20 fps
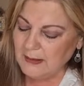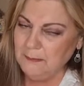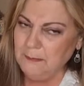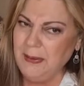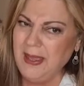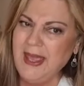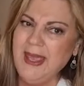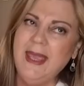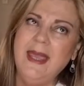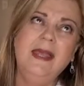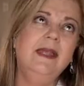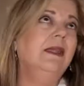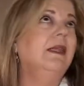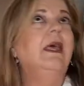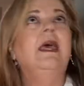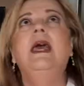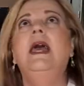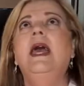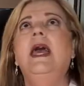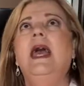pan
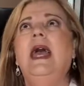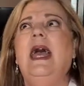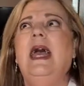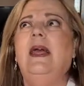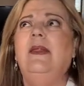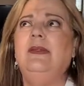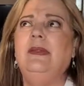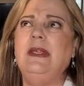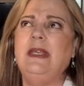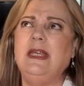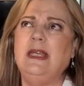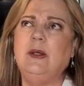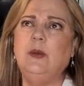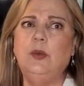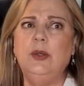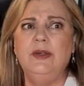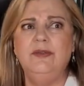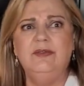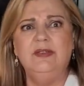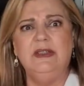and the
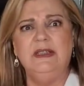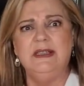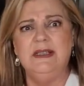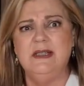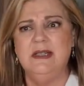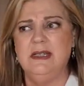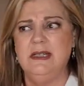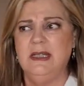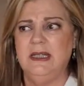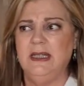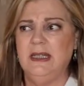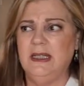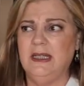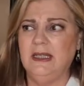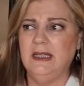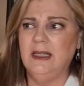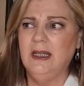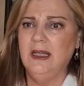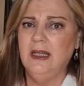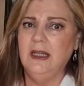equivalent
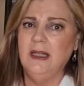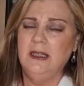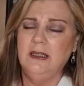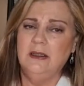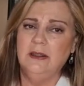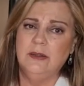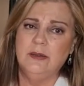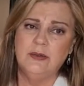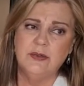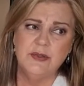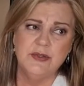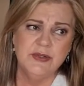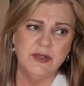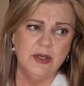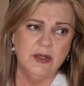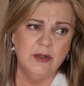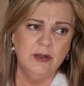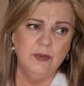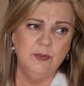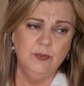in Le
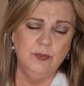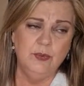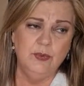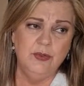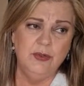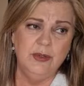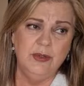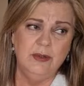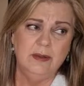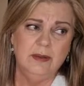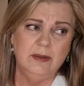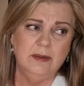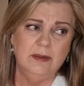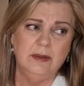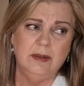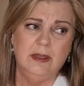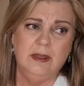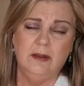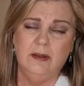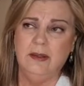Creuset would
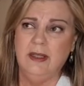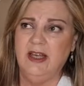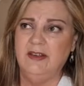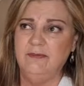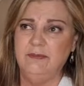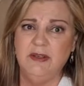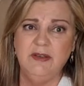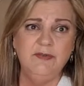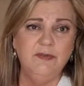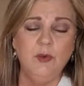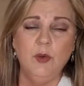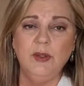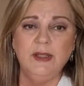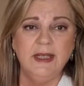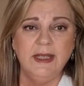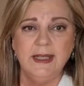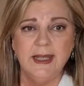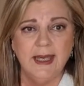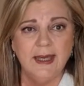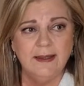uh, have me
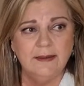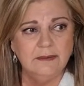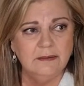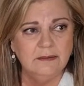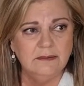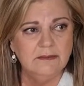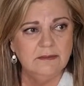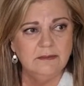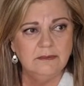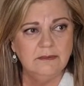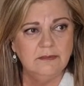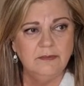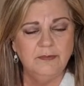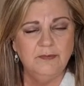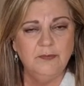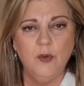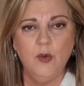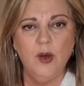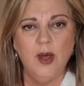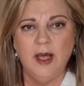forking out
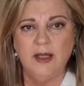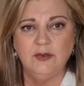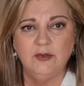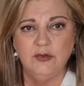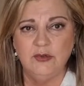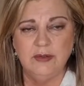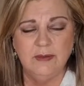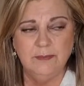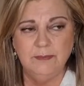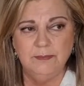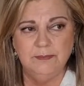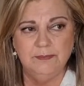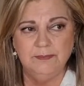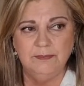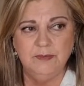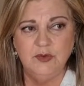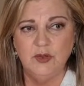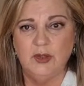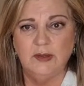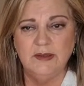$400
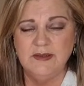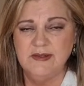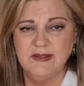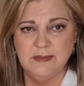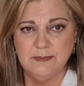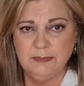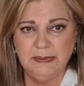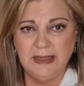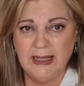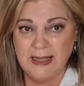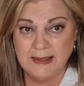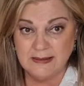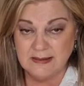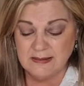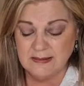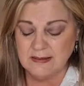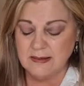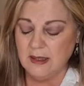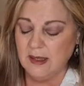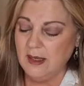
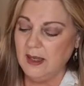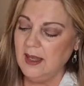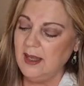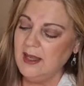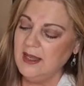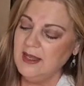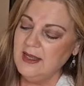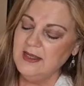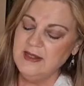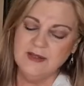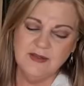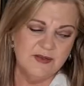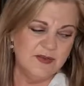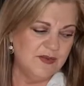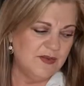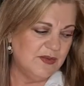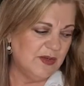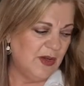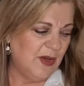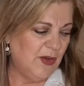plus.
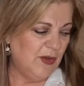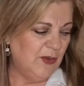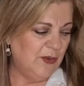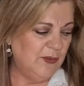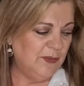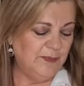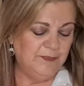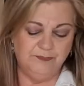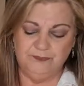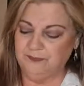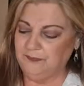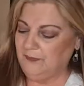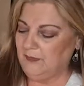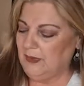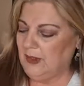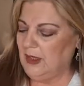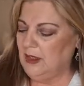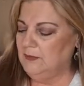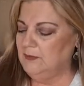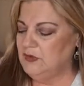So
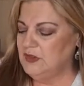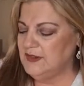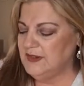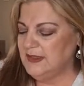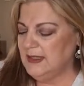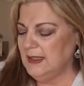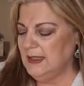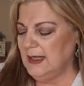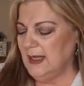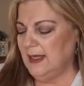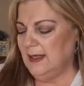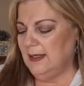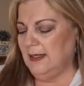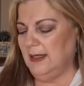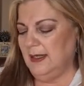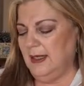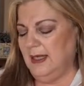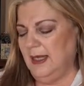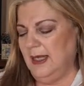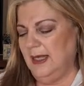I'm just going
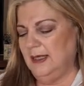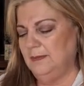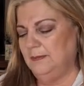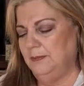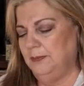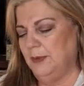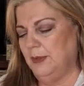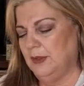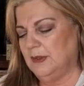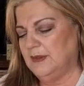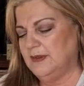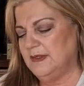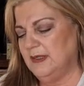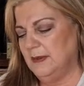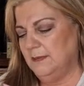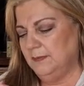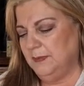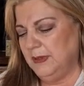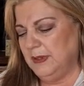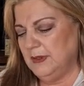to unbox
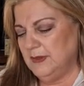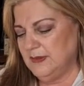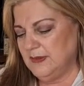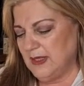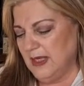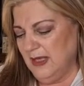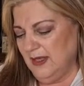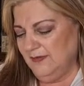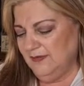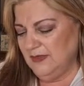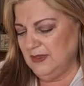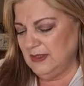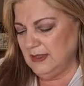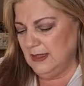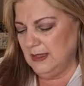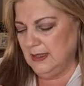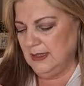it because I haven't